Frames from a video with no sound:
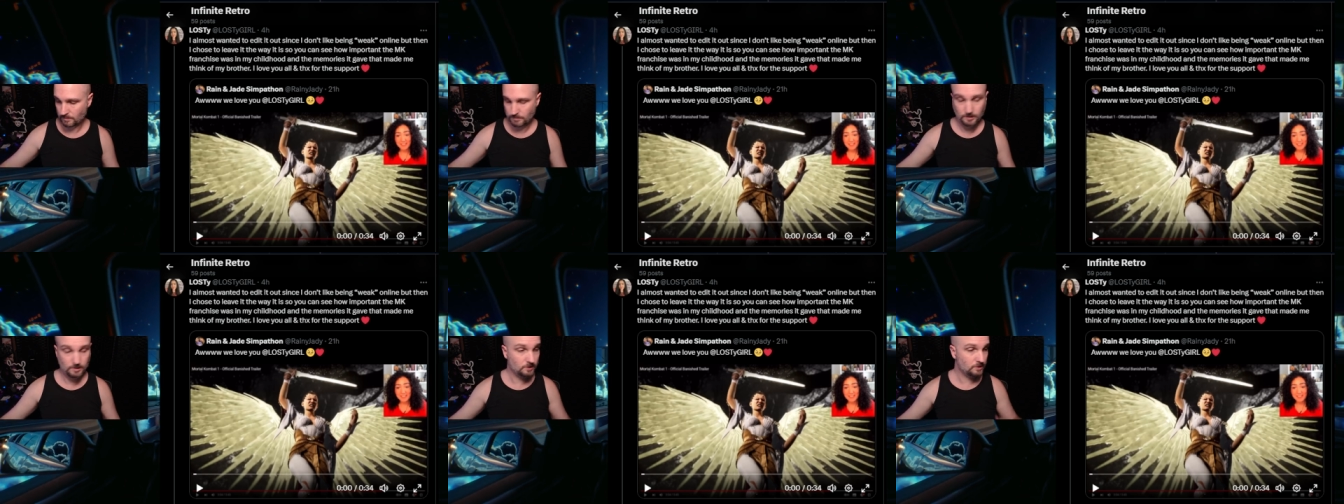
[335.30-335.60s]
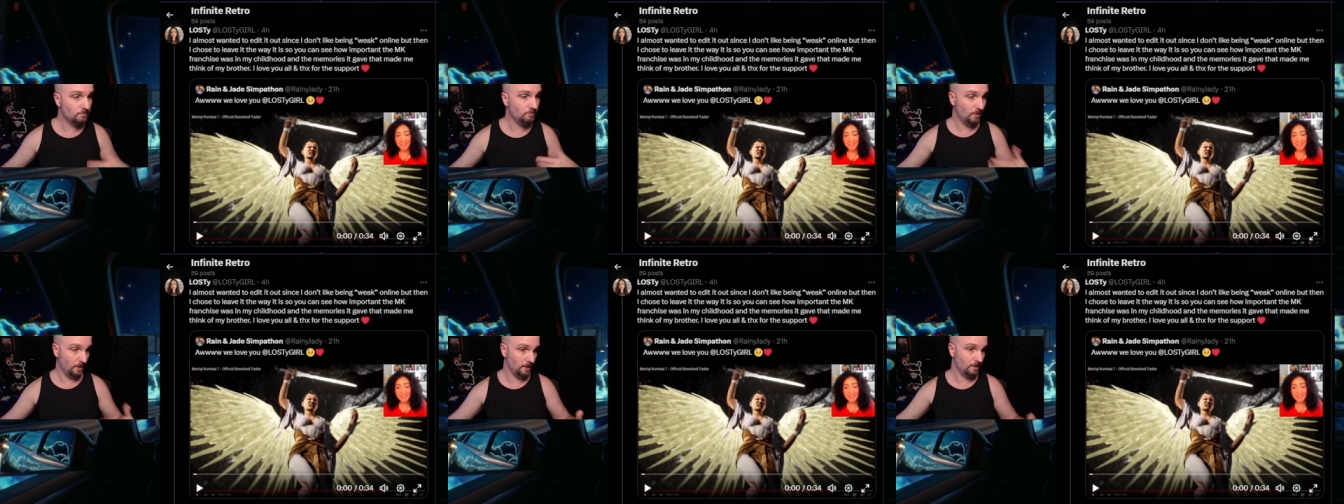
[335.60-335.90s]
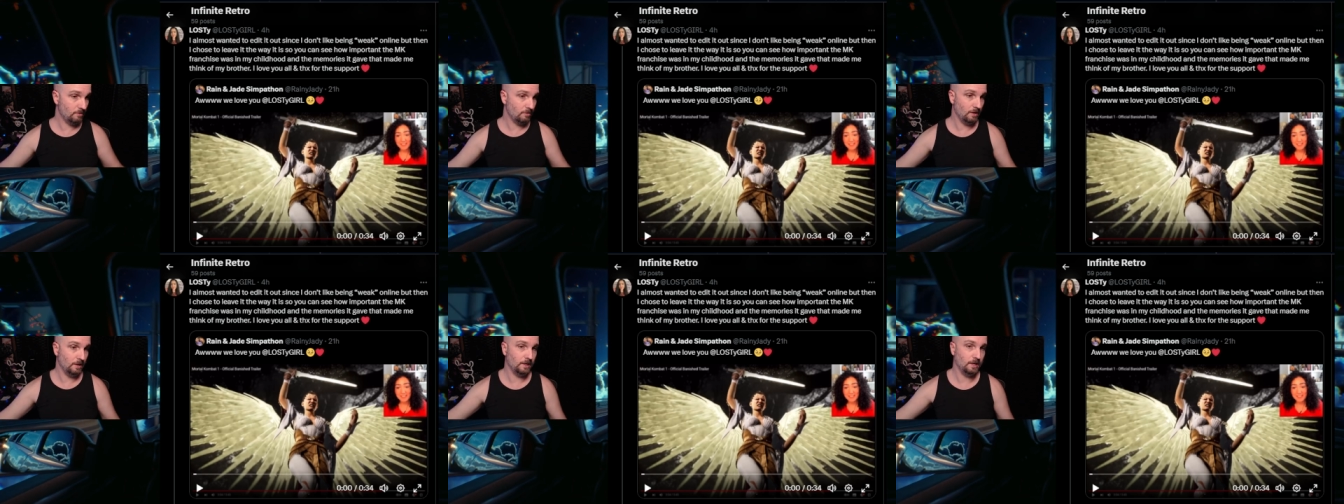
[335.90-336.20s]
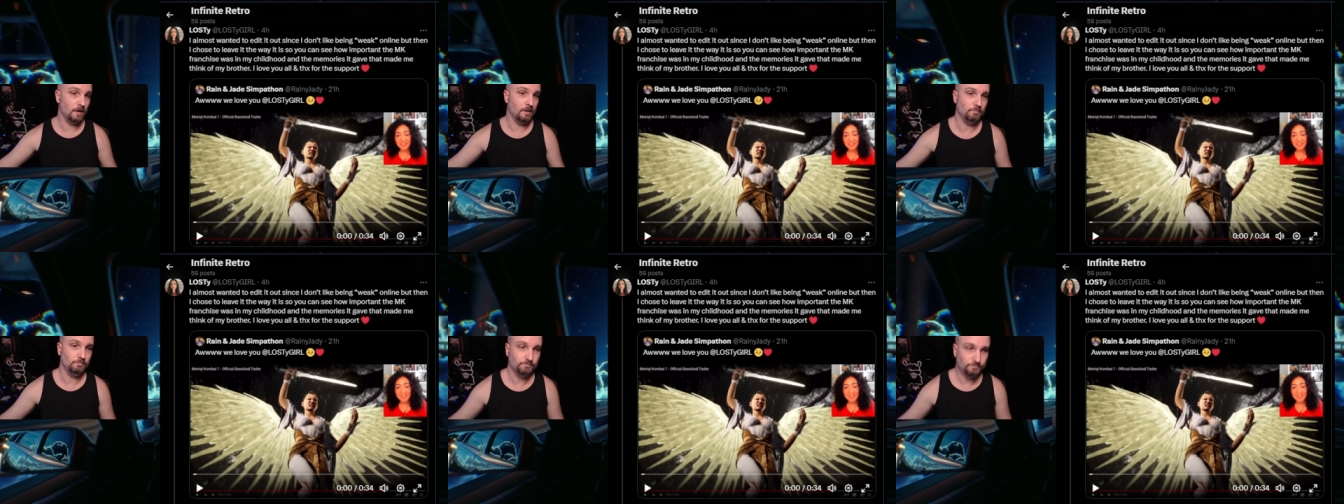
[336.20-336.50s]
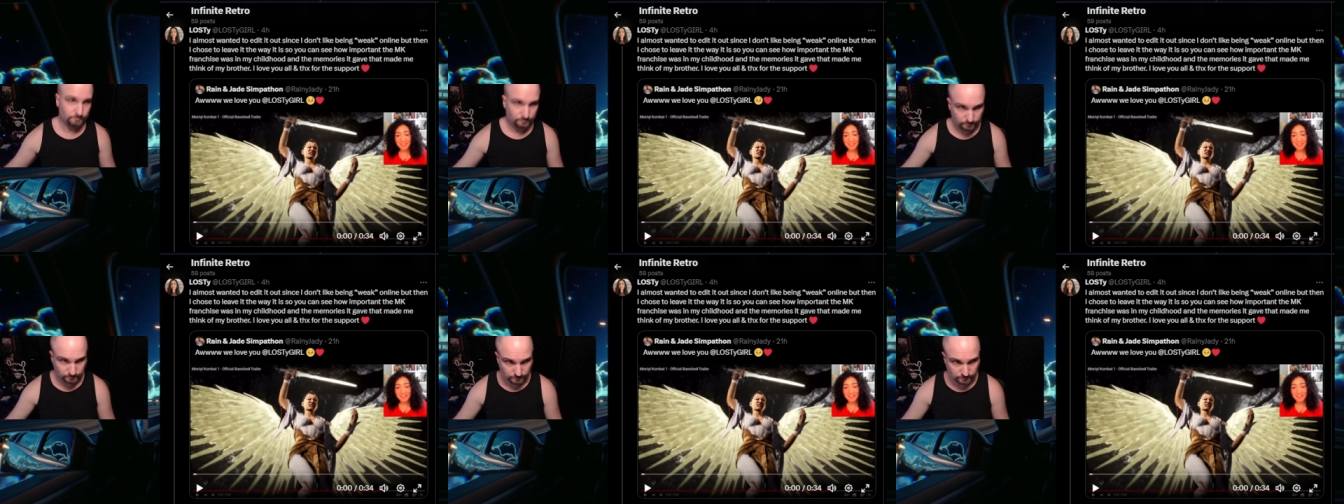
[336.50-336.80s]
because of my growing up,
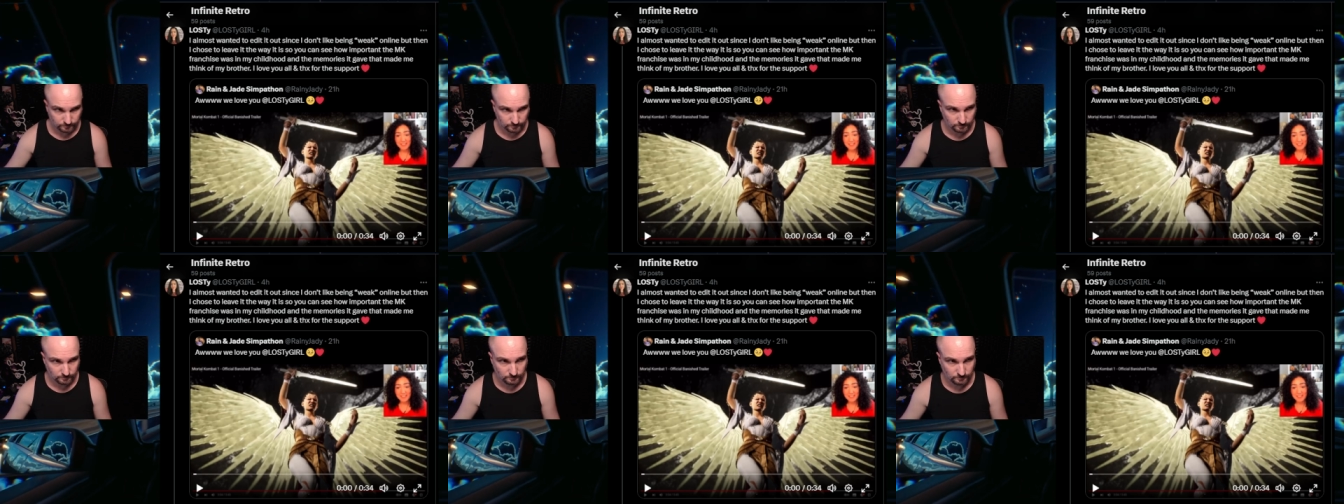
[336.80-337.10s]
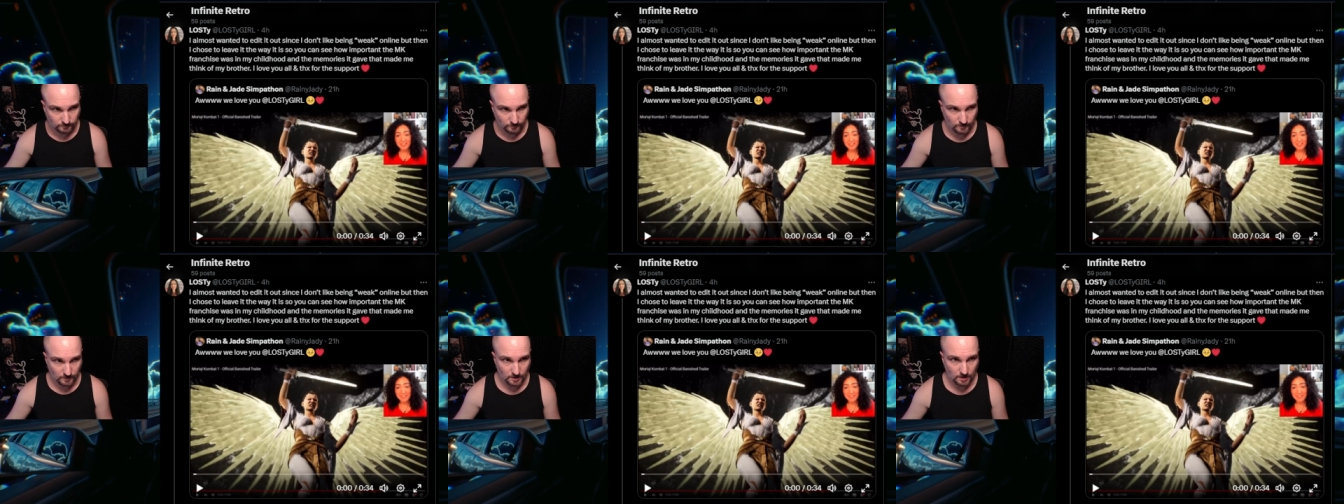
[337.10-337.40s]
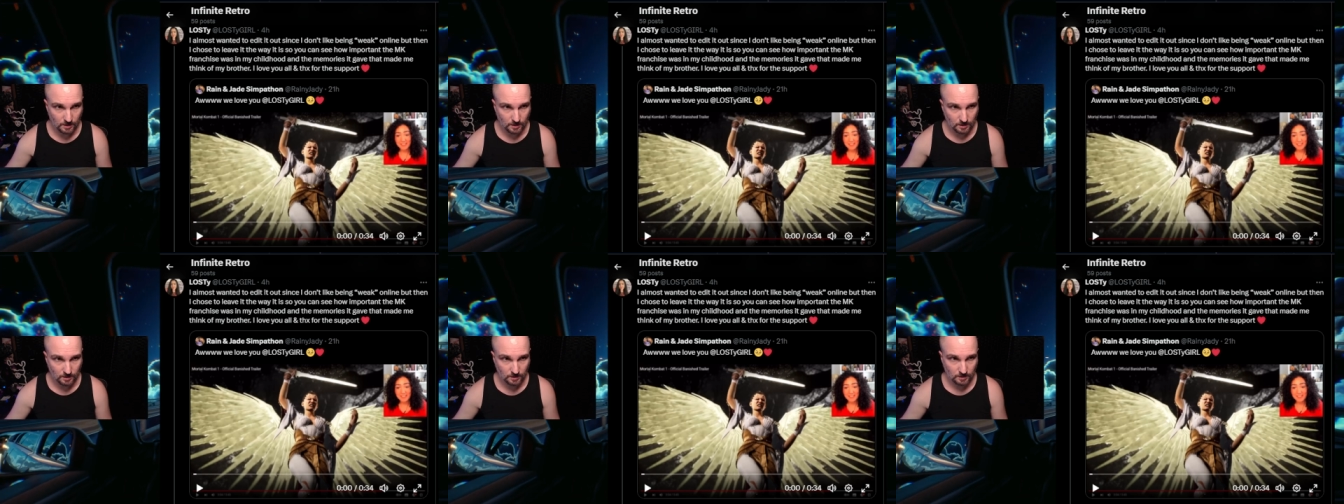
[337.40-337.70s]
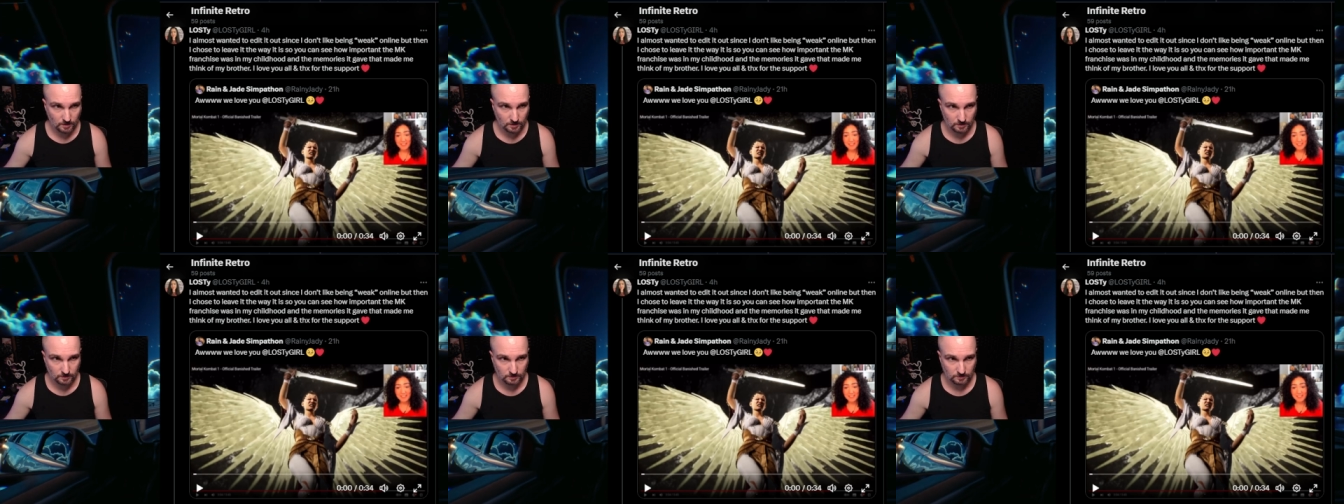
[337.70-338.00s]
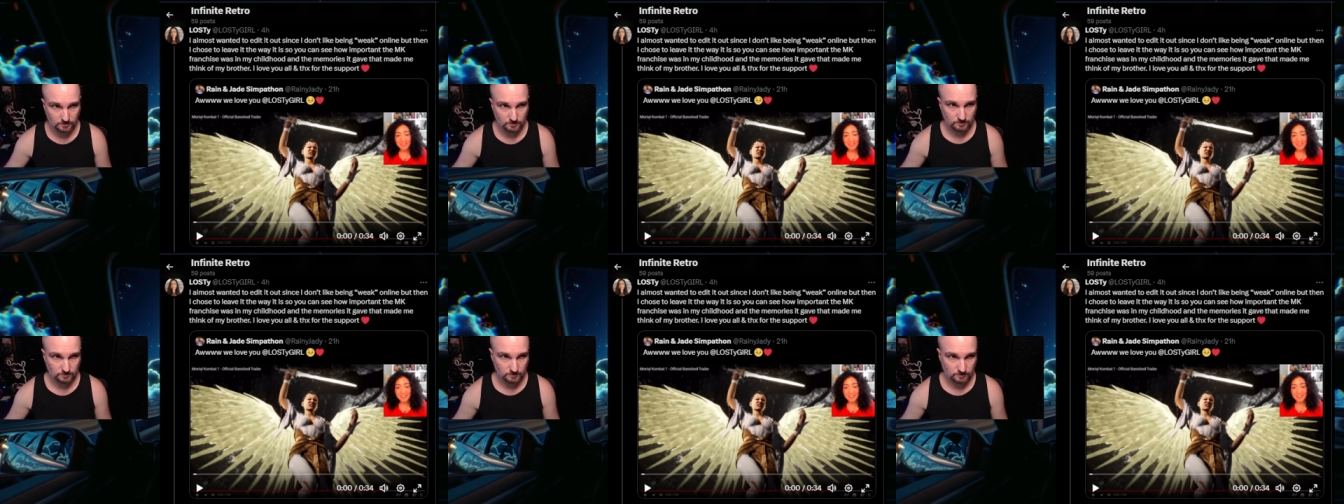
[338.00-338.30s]

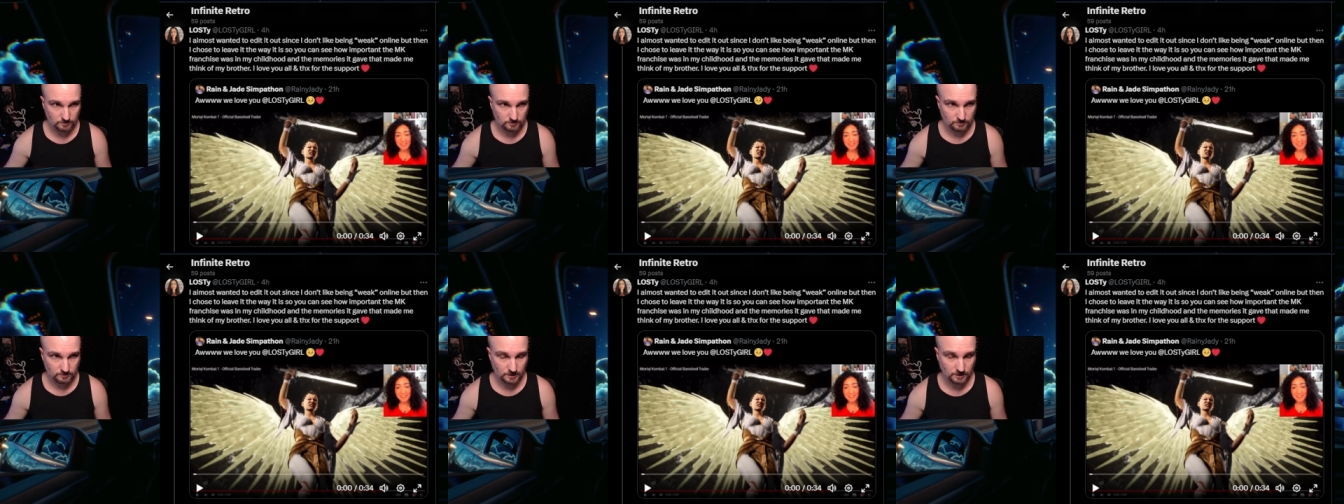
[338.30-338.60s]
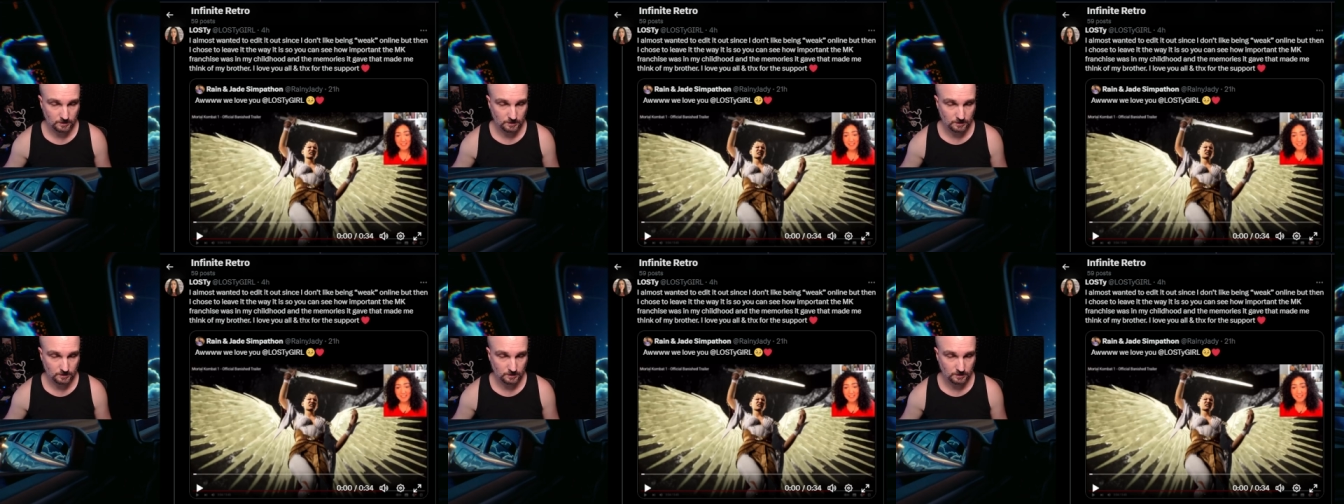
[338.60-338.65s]
you